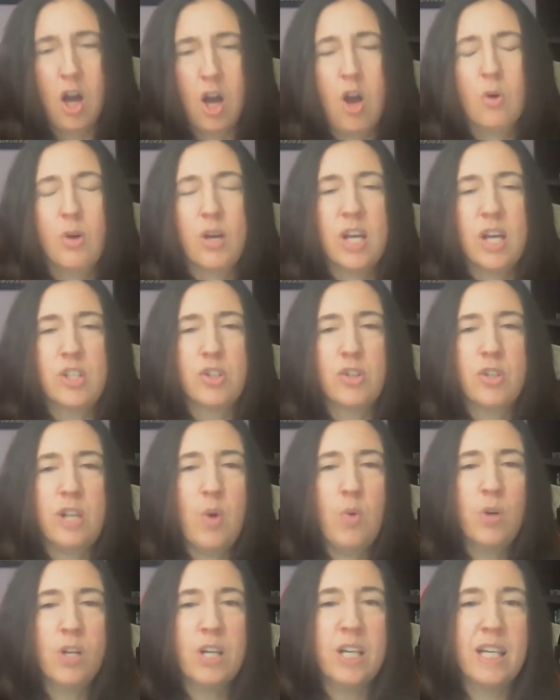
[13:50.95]
Okay, so
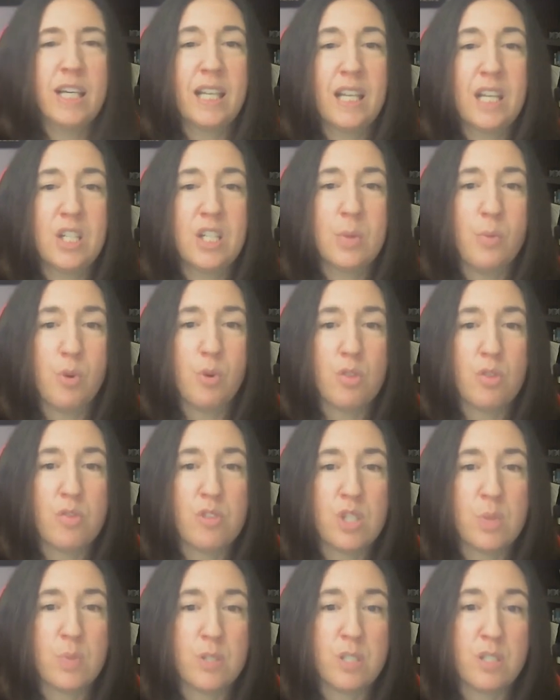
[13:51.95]
now we're going to get into more of
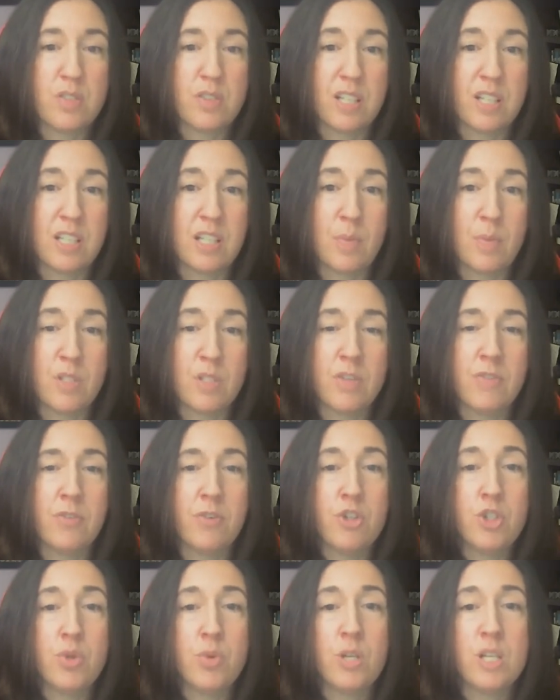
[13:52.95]
the specific tips. The
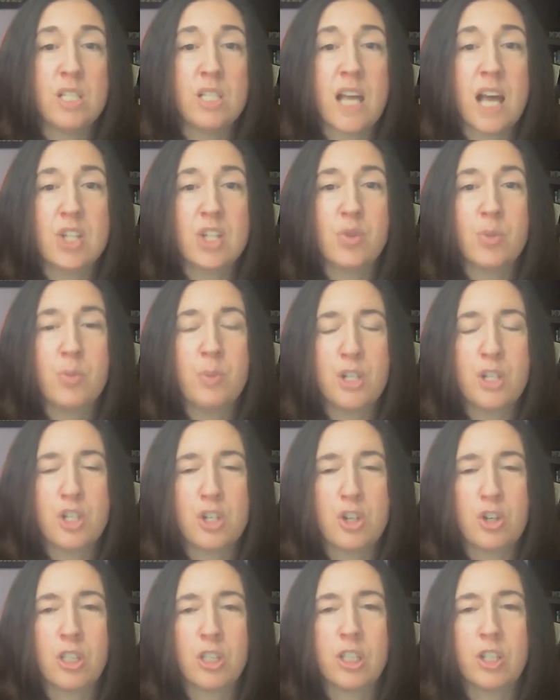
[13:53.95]
first one is as we
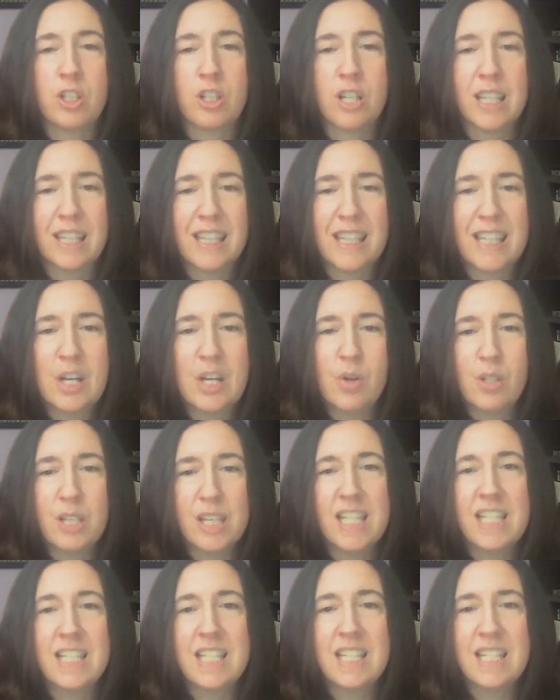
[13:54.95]
mentioned earlier, Leo
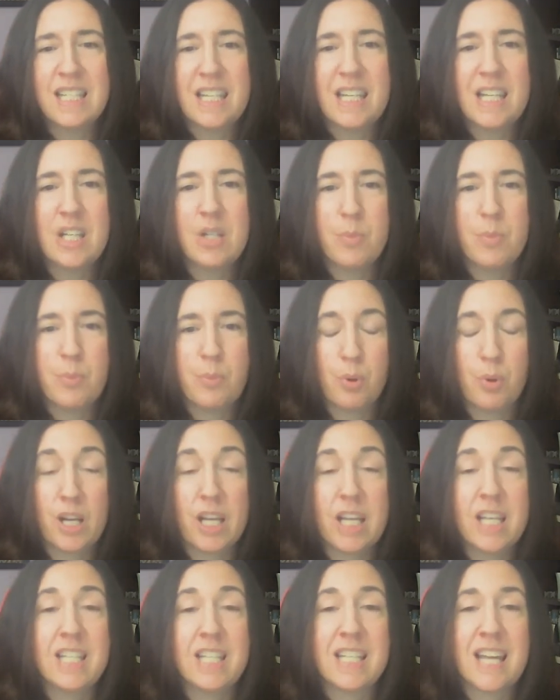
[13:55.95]
kids need
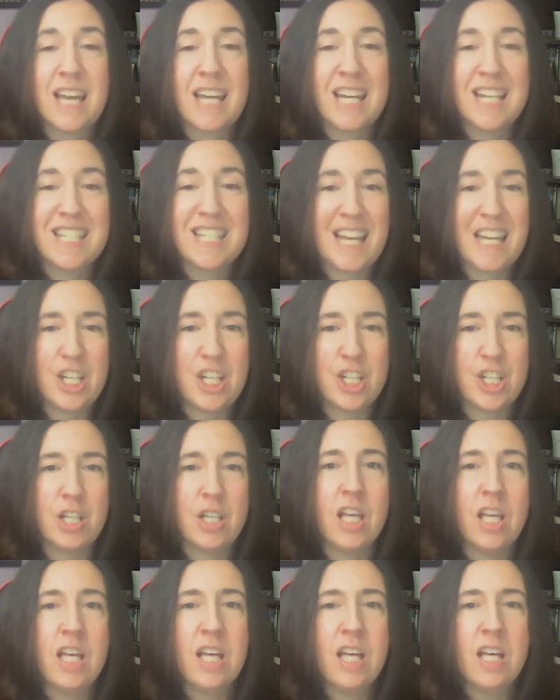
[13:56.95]
praise and attention.
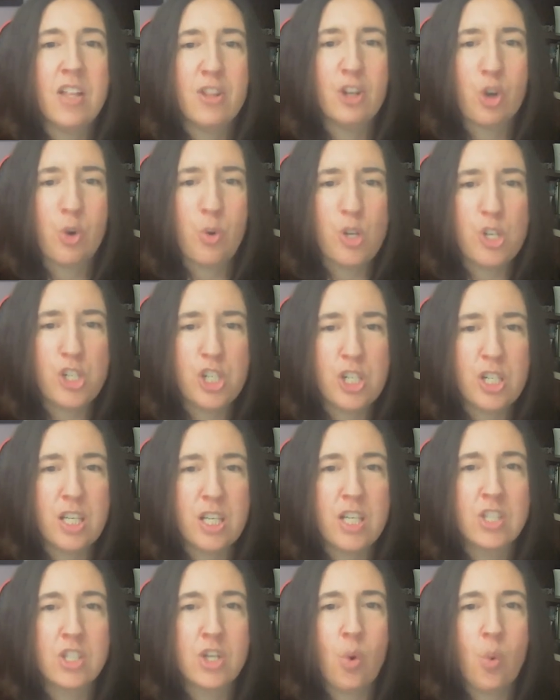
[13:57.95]
The question
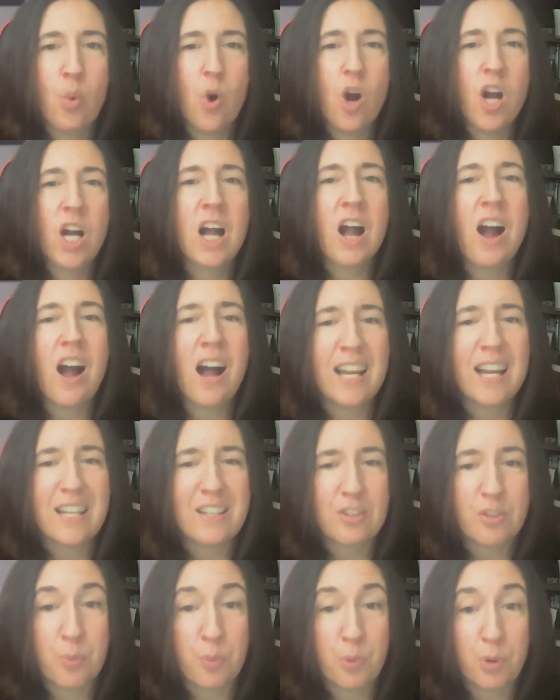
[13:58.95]
is what
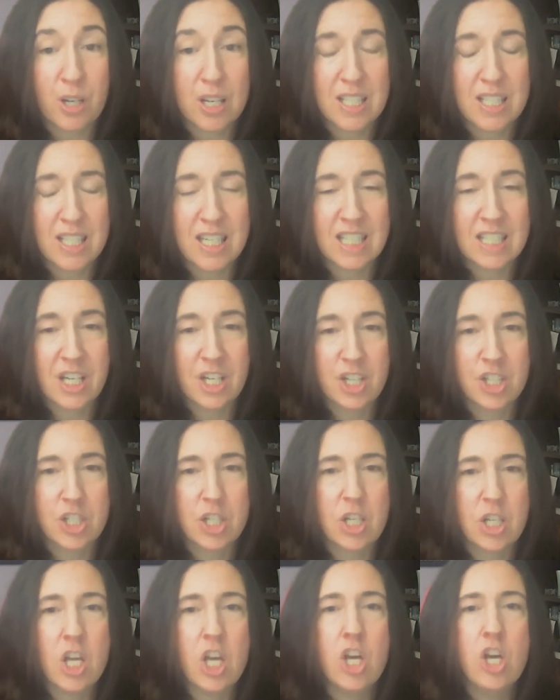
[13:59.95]
kind of praise and
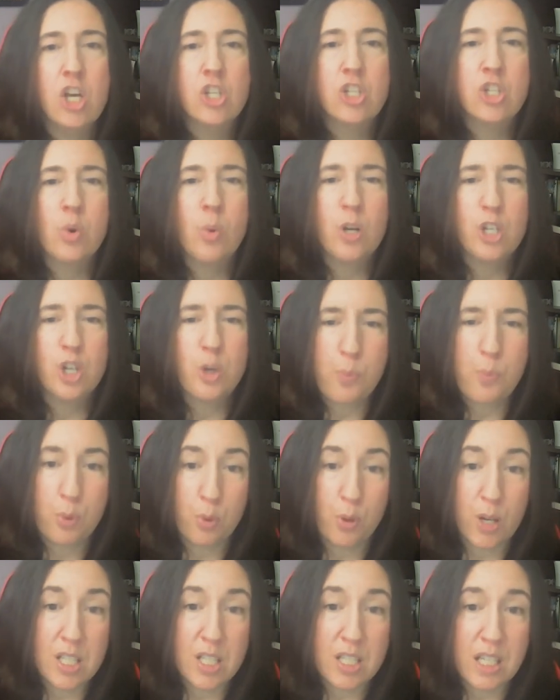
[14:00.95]
attention? So when you're
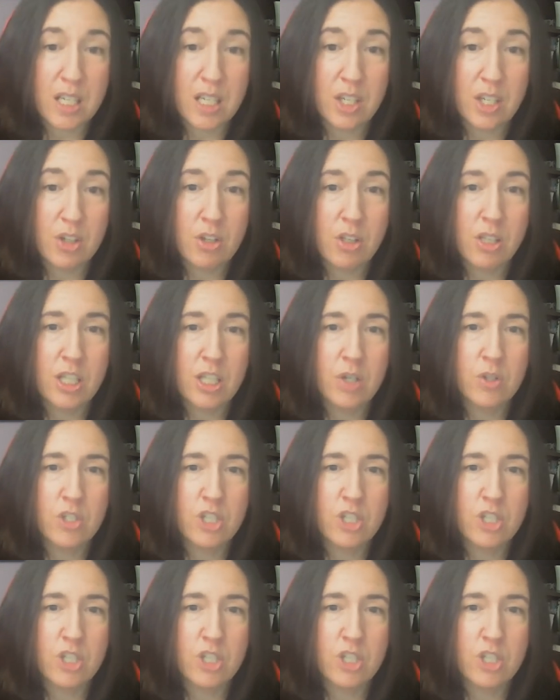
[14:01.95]
praising your Leo